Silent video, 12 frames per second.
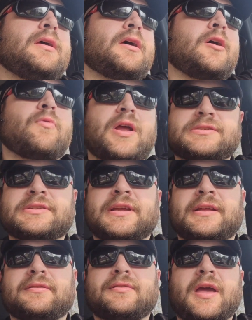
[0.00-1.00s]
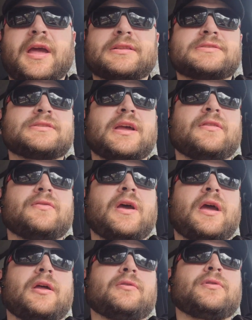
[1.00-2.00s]
a resident that said
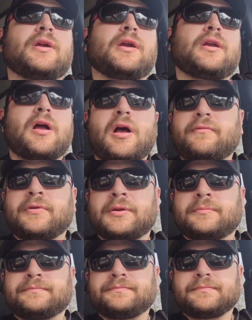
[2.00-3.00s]
that their oven,